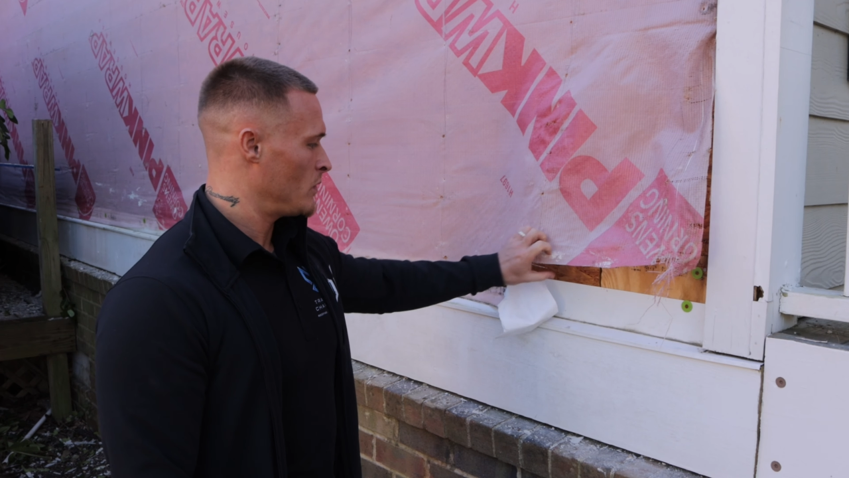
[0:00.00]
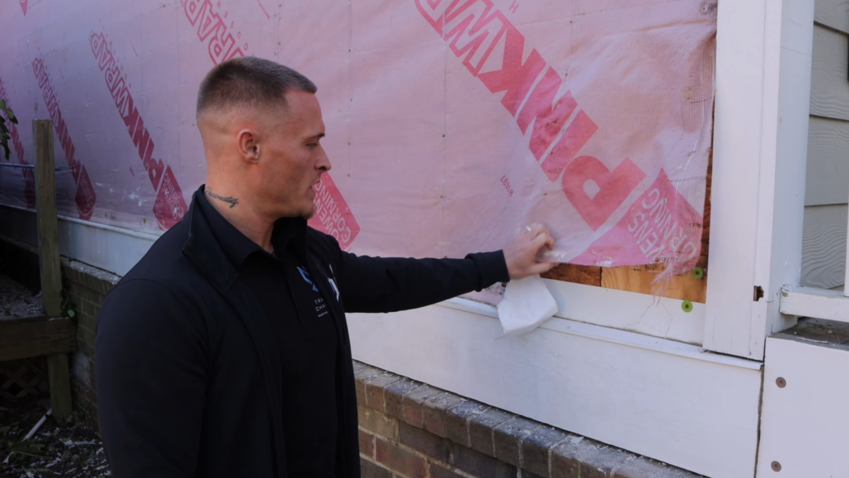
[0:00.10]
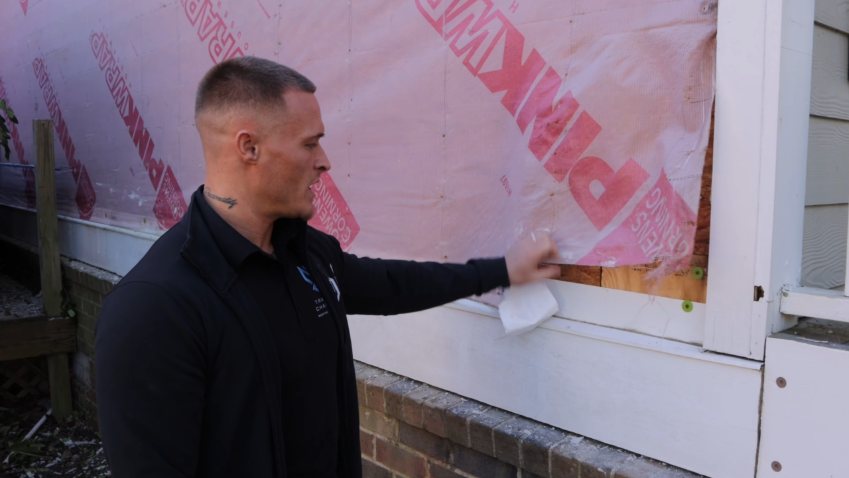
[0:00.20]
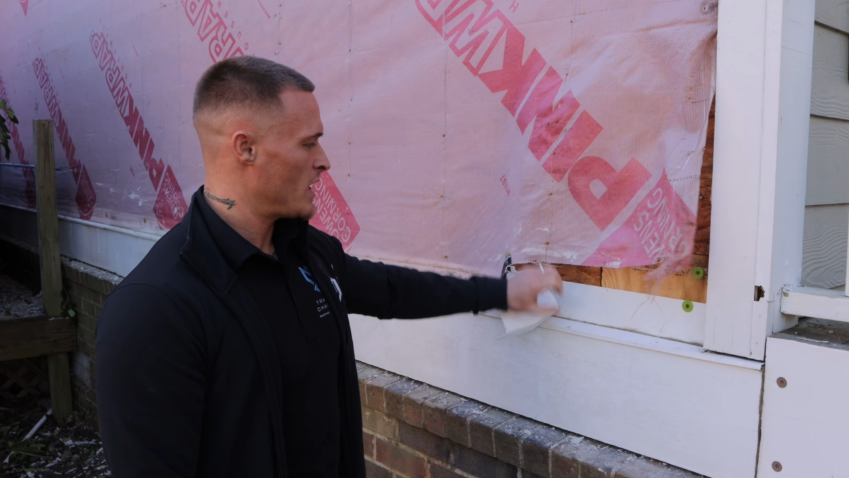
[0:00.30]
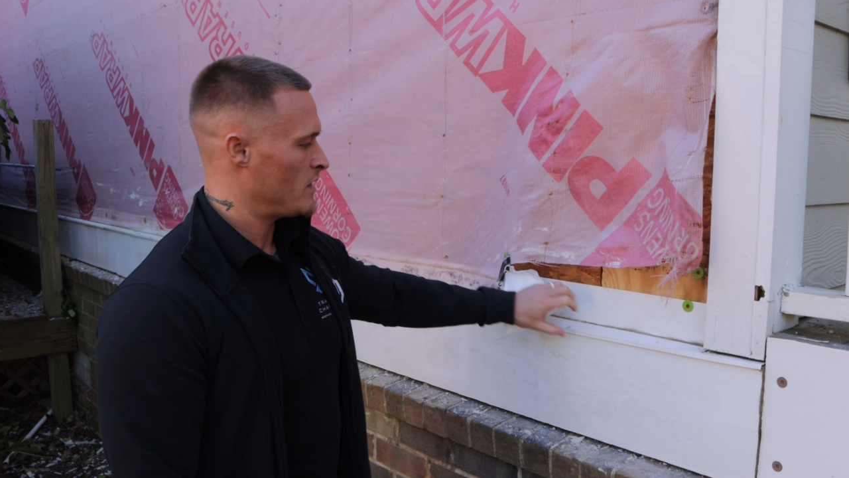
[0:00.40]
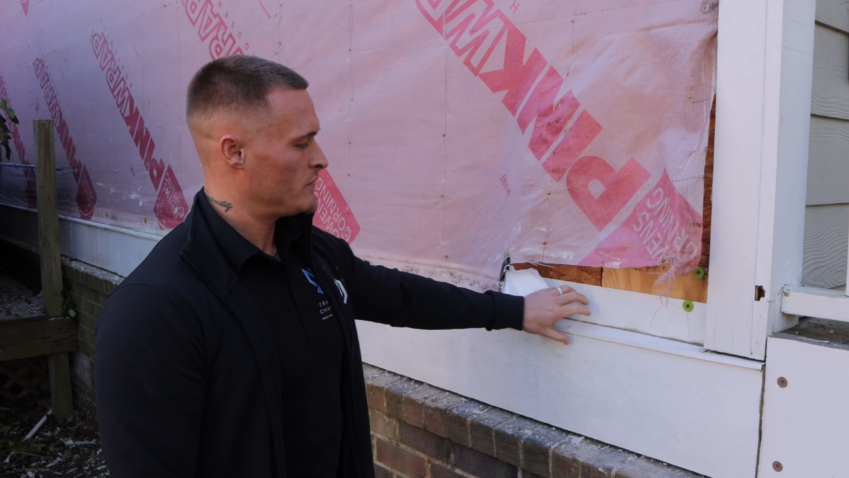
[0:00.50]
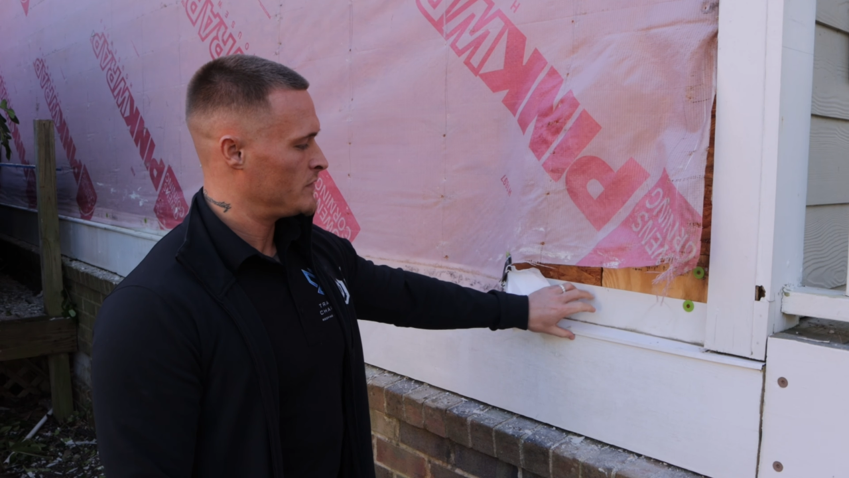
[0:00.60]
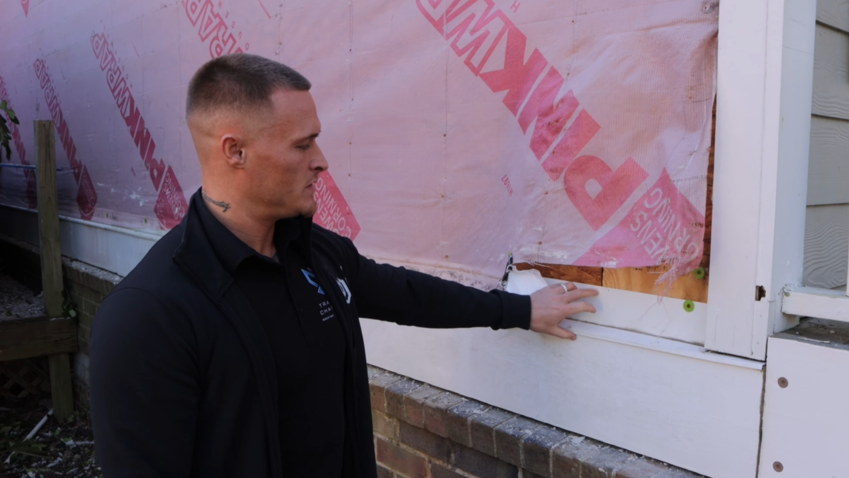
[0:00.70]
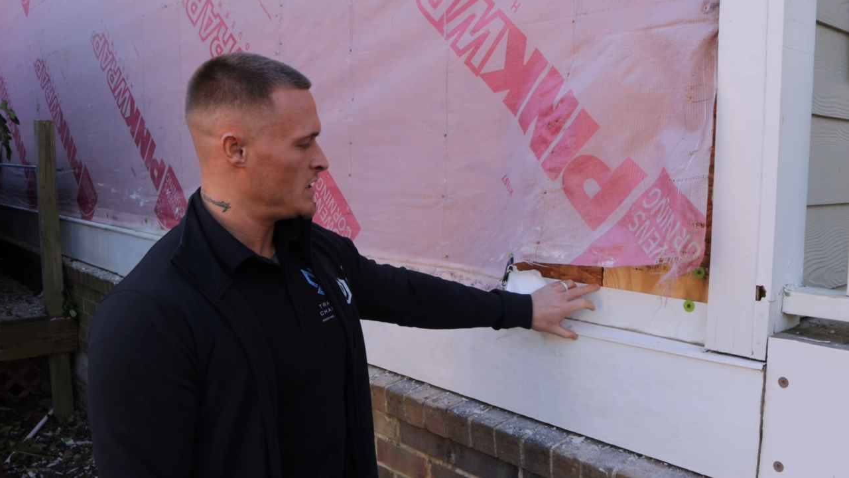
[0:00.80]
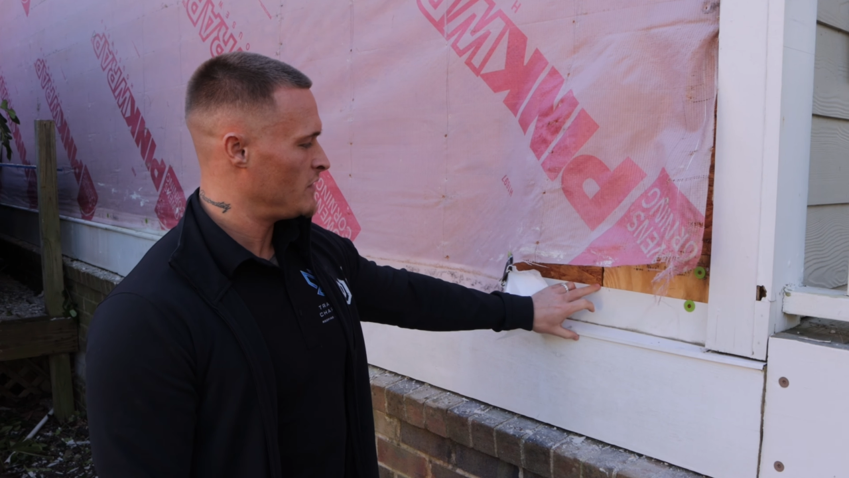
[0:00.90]
we have
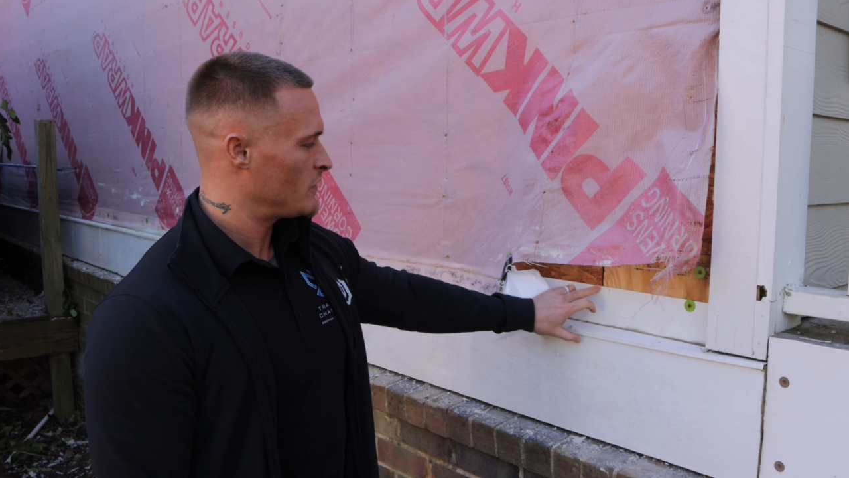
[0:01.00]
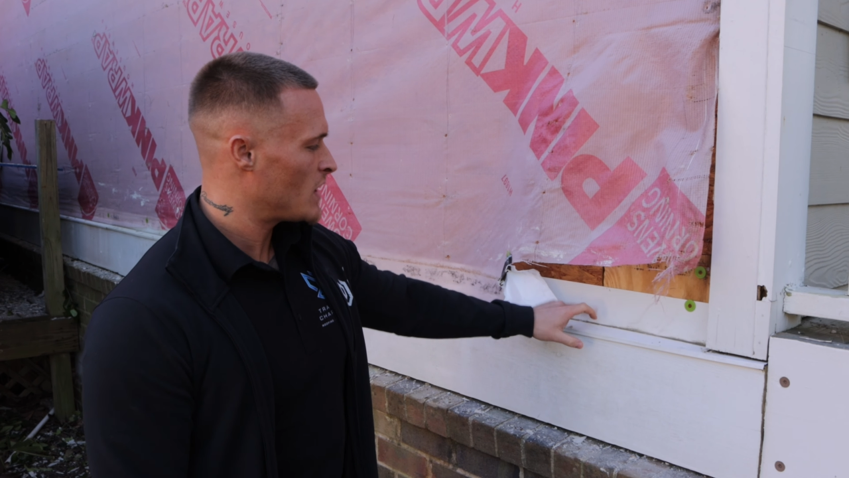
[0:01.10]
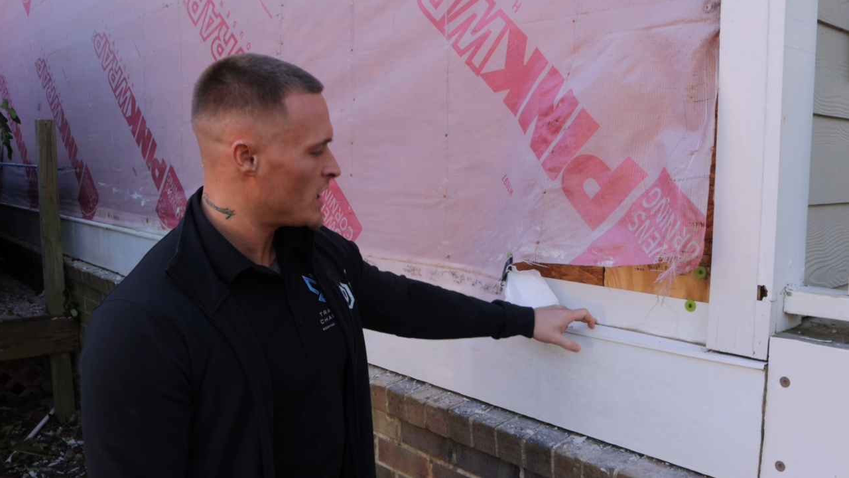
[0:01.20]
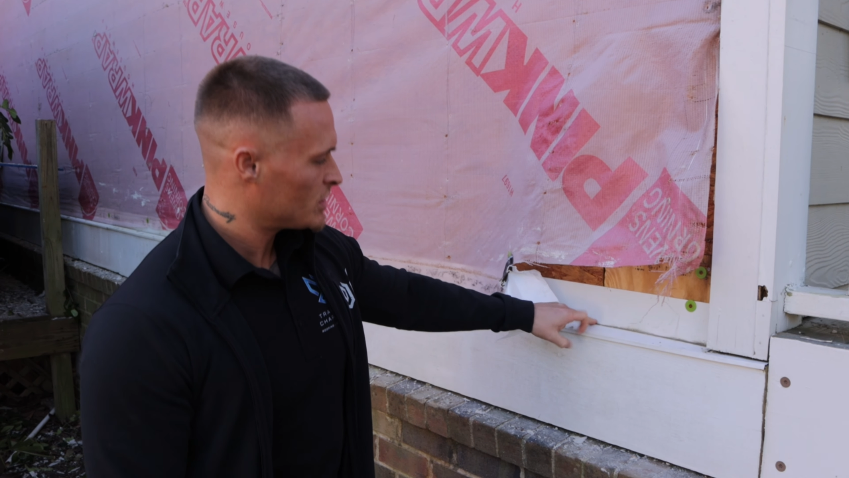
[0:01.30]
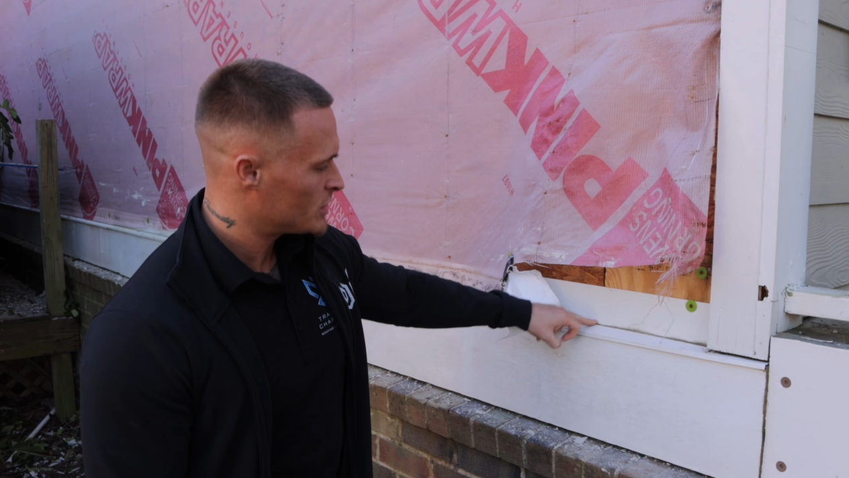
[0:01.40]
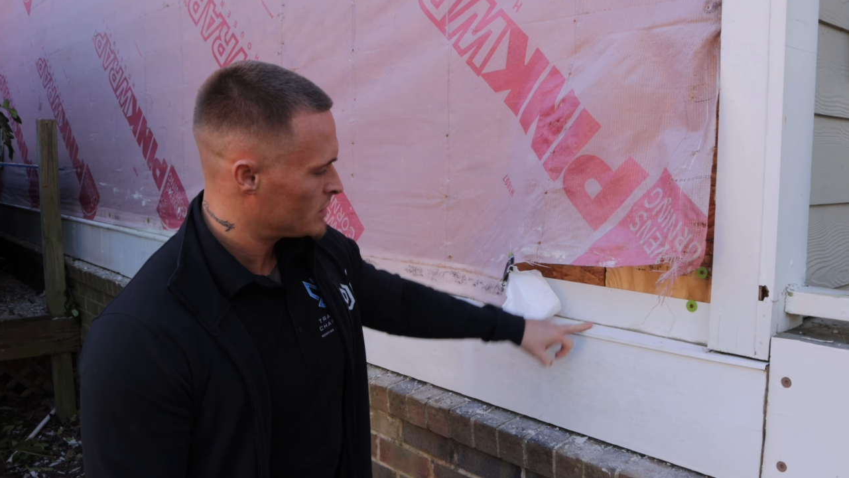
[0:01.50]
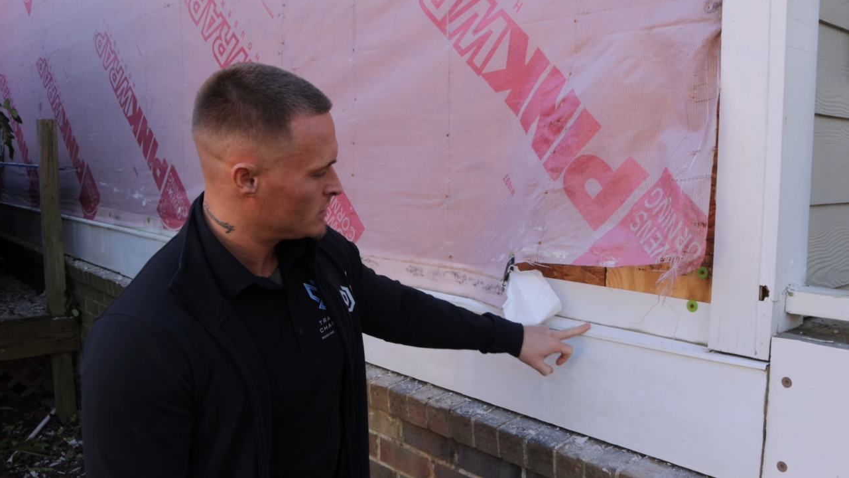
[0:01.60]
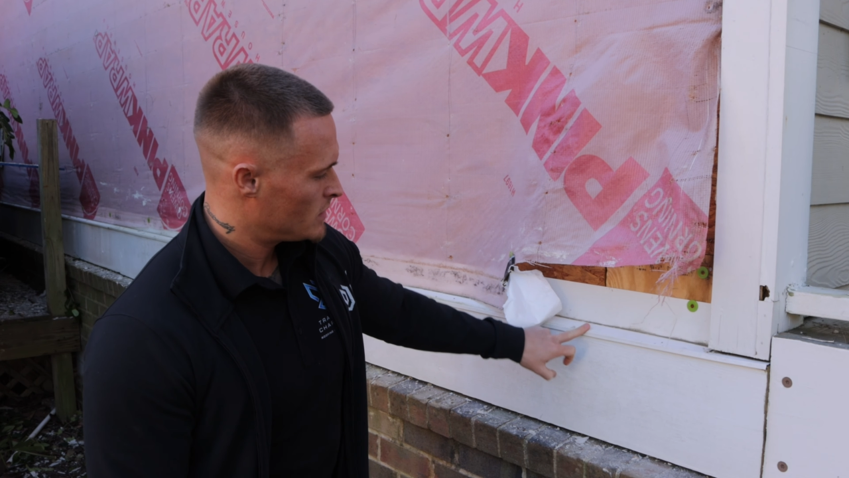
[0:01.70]
Z flash,